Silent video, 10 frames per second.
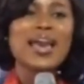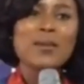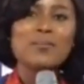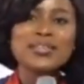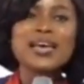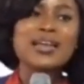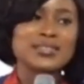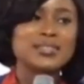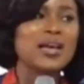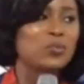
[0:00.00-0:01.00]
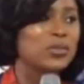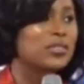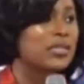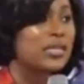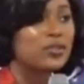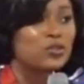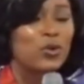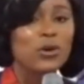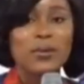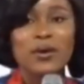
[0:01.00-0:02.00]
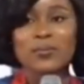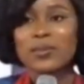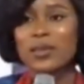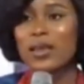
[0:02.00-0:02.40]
and better understand what it is I needed to talk about.